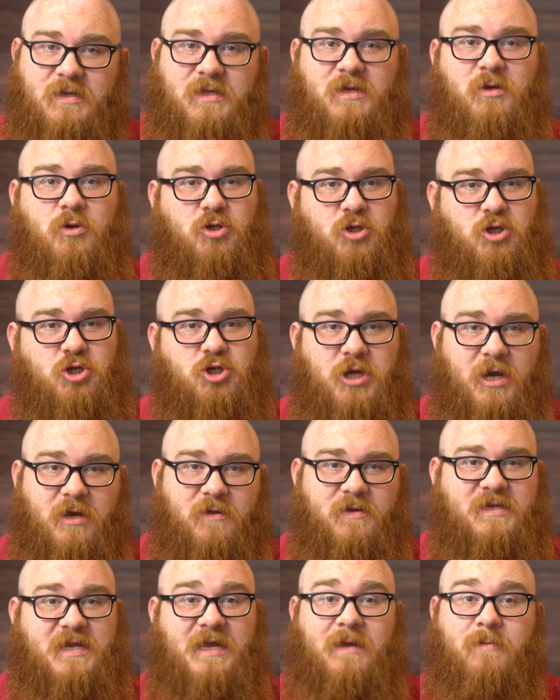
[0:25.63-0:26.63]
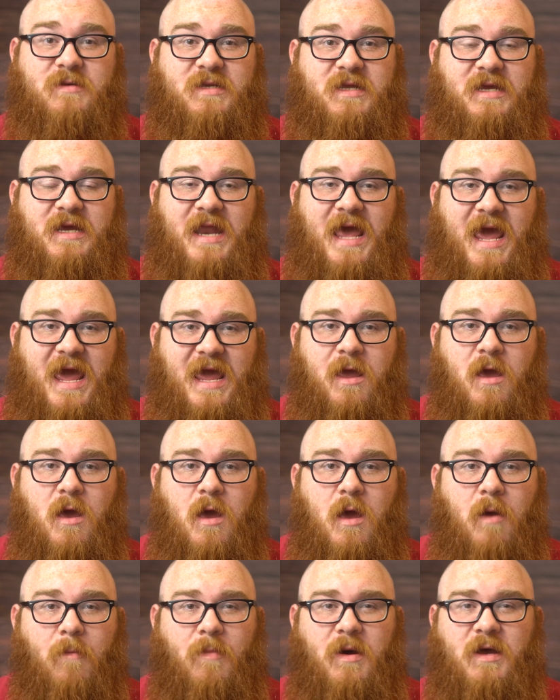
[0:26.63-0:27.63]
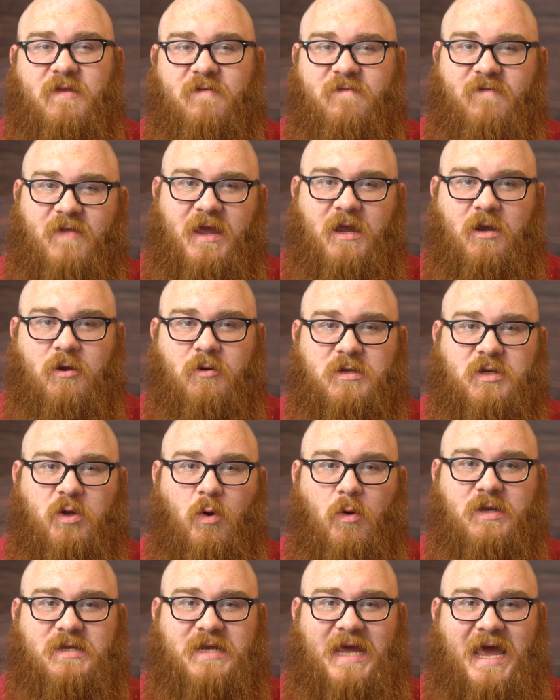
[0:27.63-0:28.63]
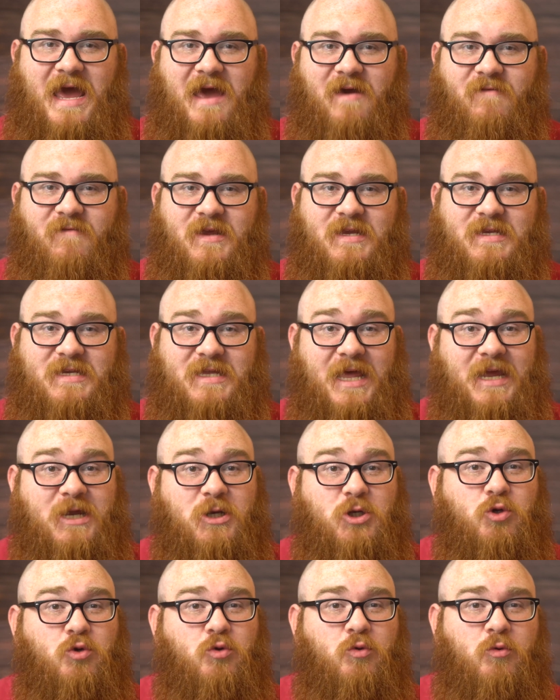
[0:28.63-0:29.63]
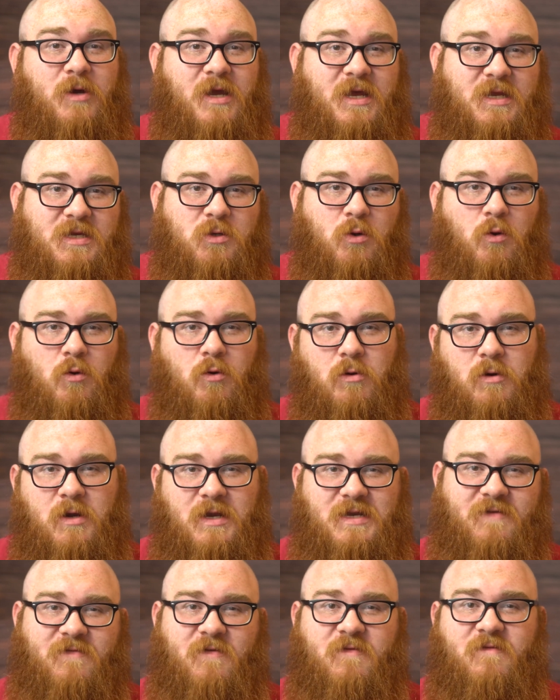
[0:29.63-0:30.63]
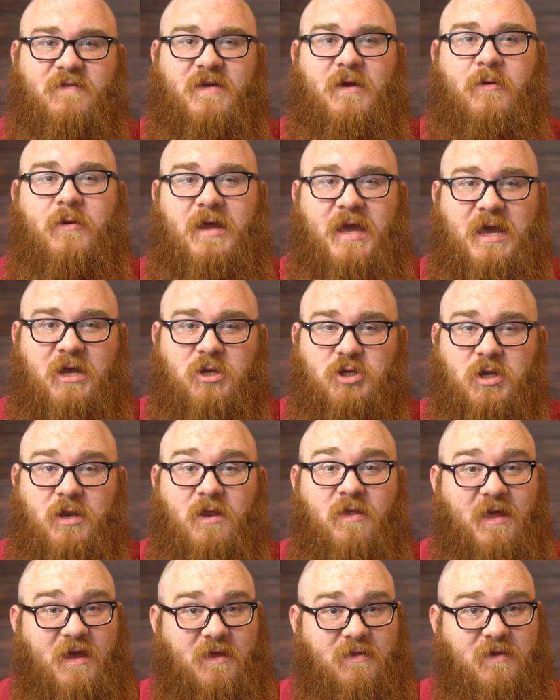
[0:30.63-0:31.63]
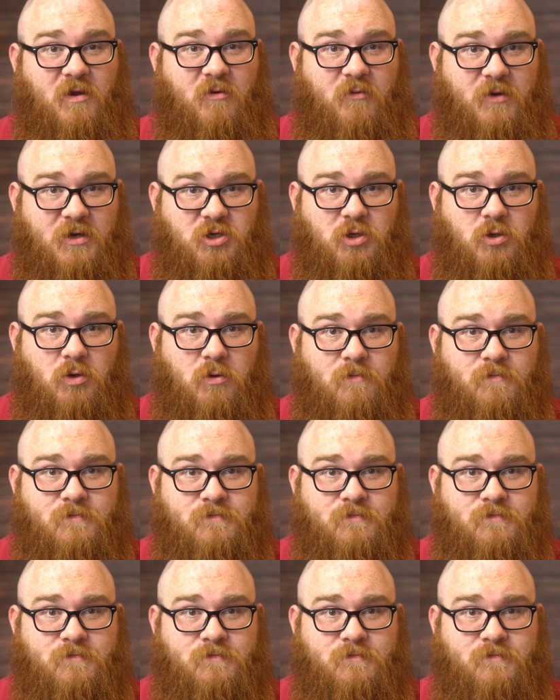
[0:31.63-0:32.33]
They usually share the same DNA, but the flanker is going to have a slight twist or a different variation than the original.